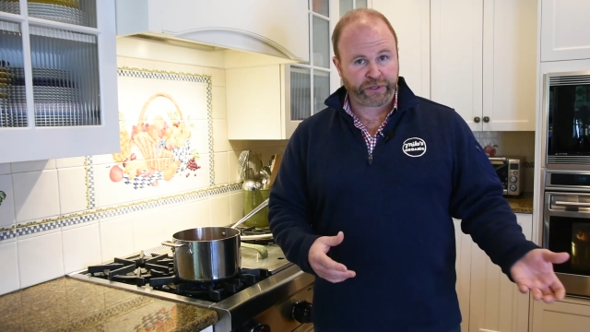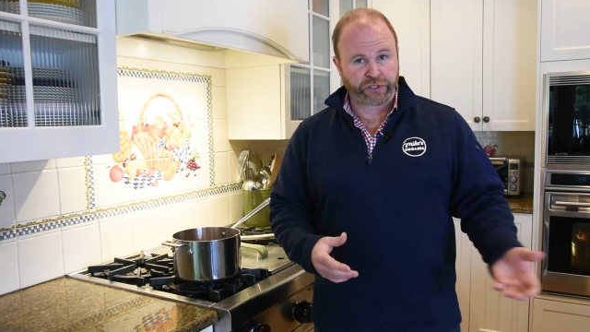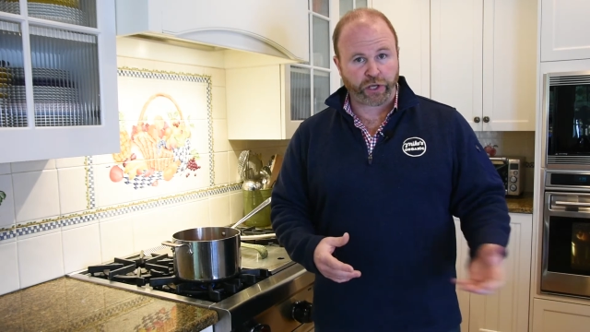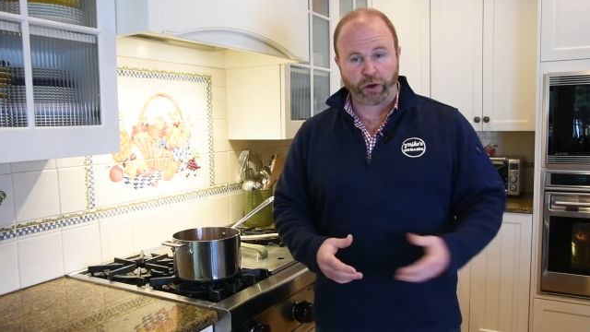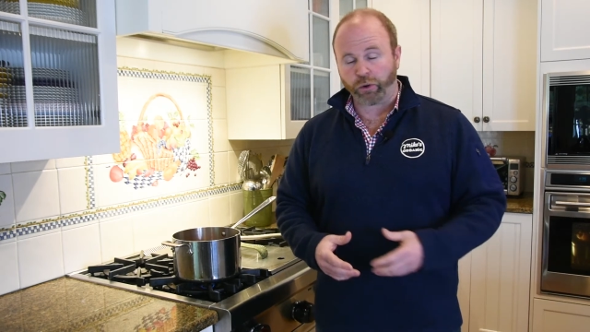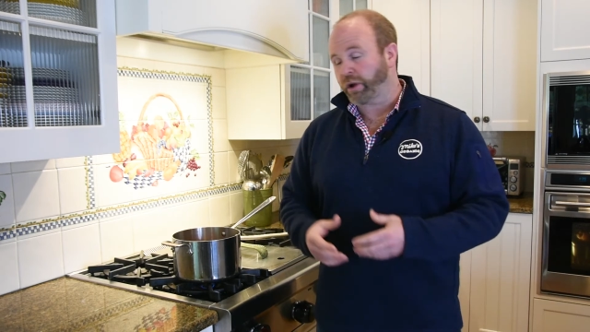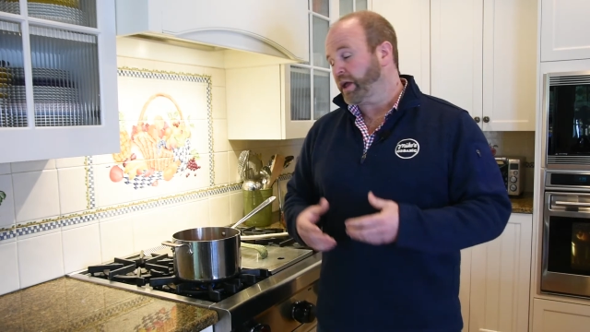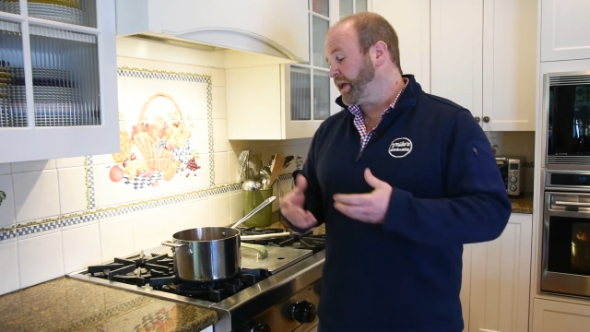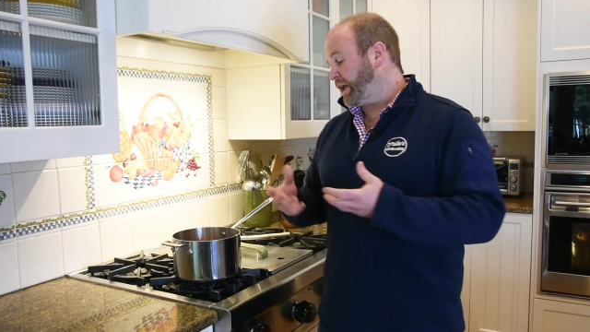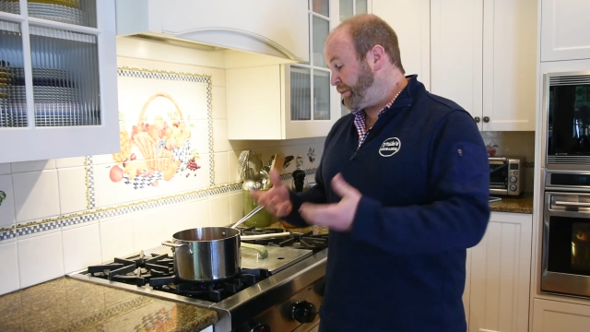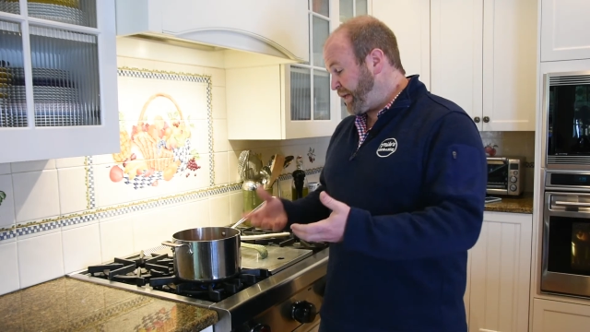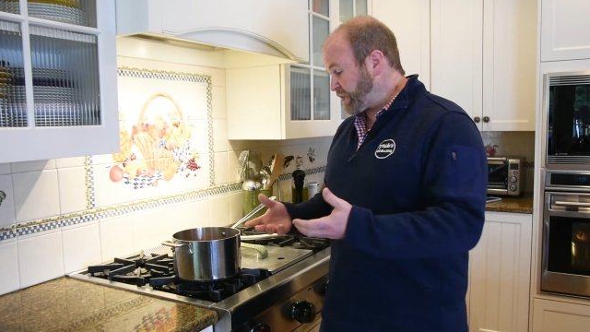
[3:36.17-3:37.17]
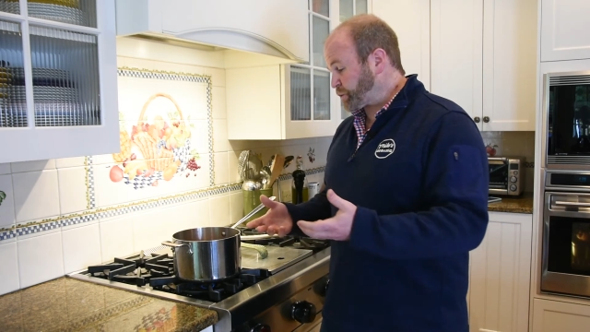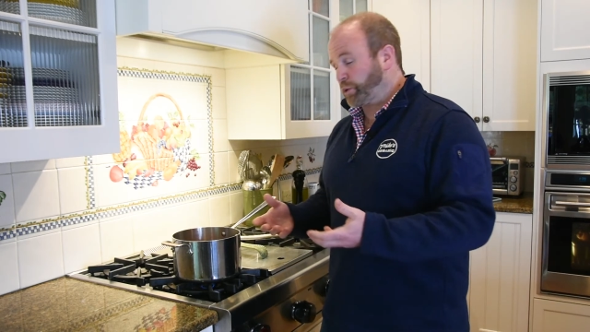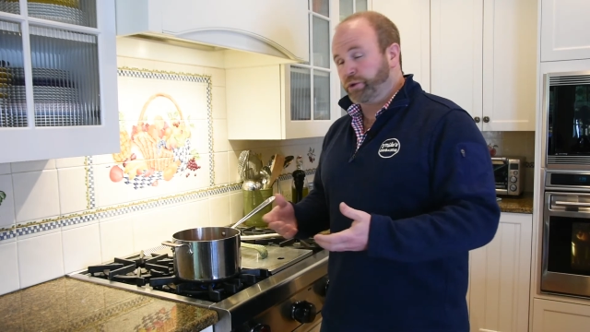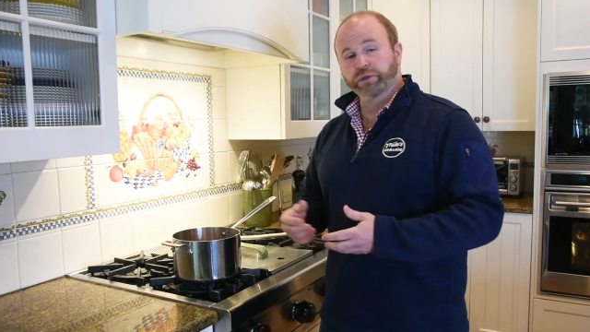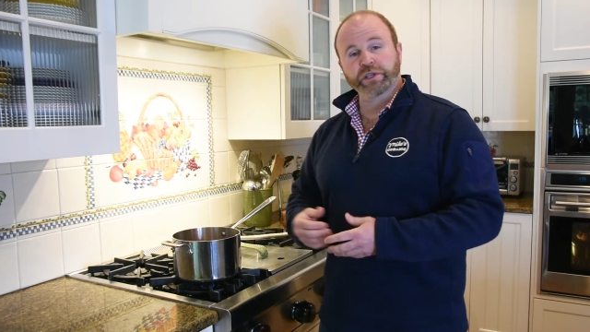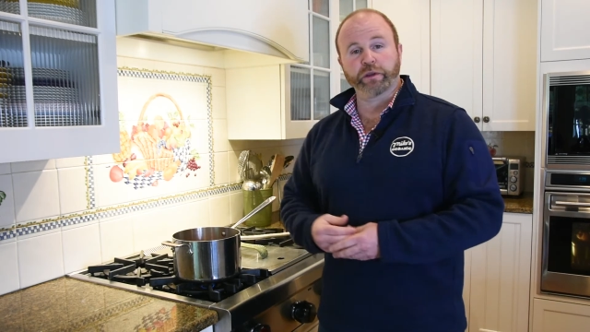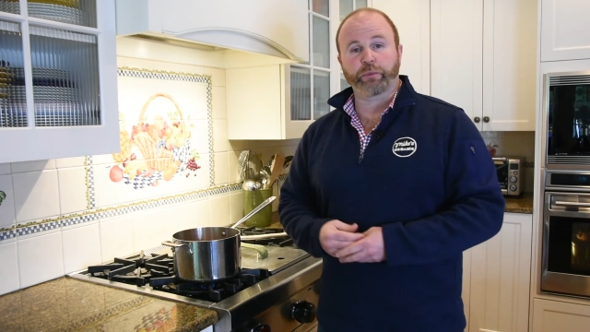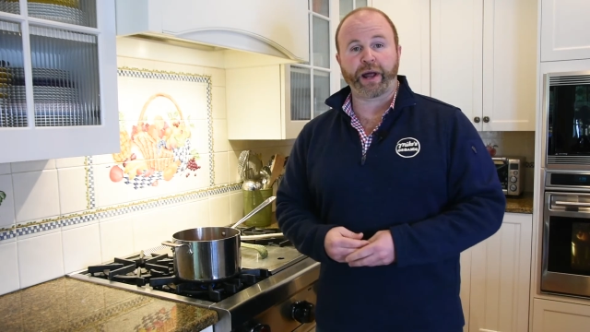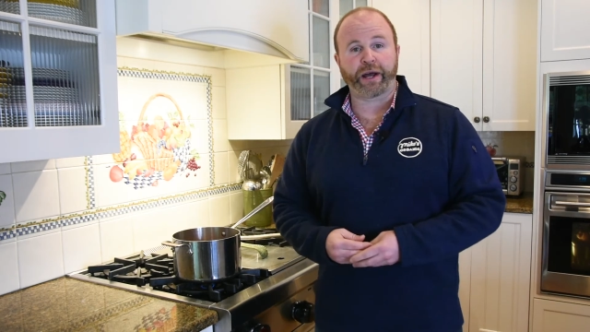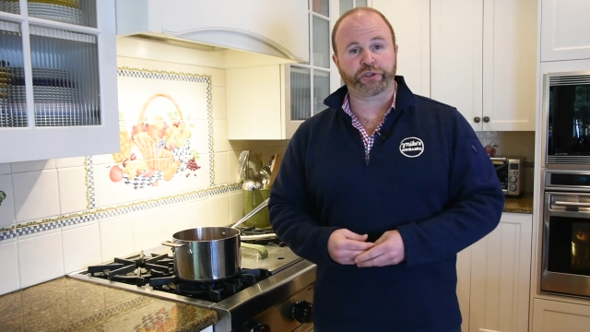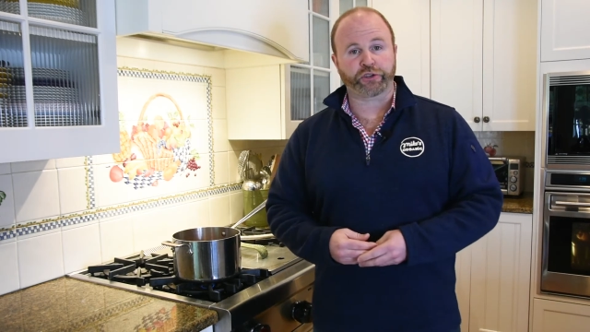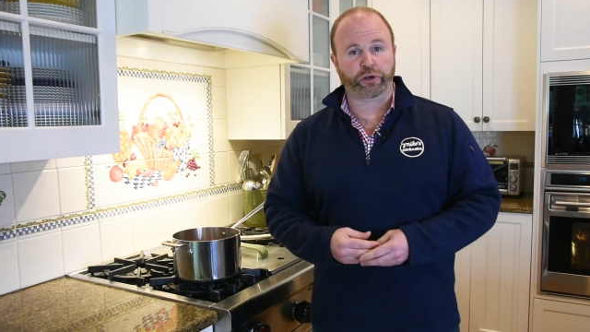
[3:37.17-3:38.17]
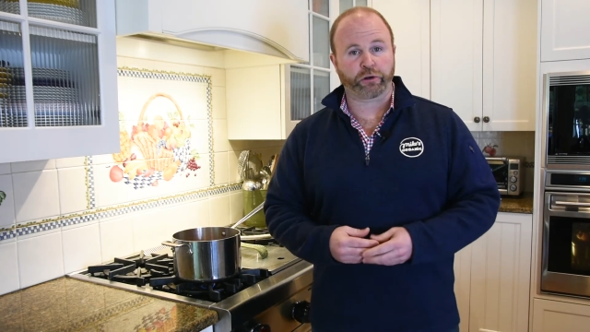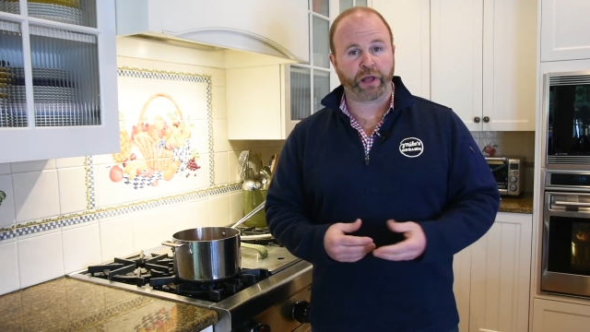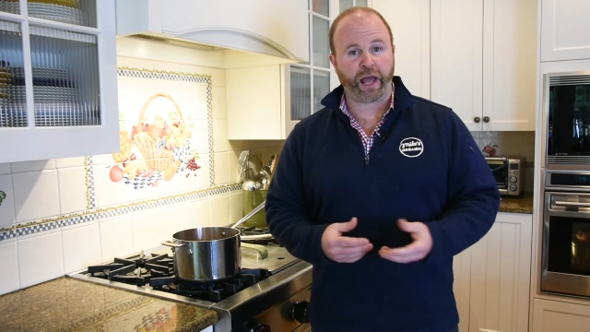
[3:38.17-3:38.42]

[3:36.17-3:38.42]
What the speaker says: So in this, we're using the brown sugar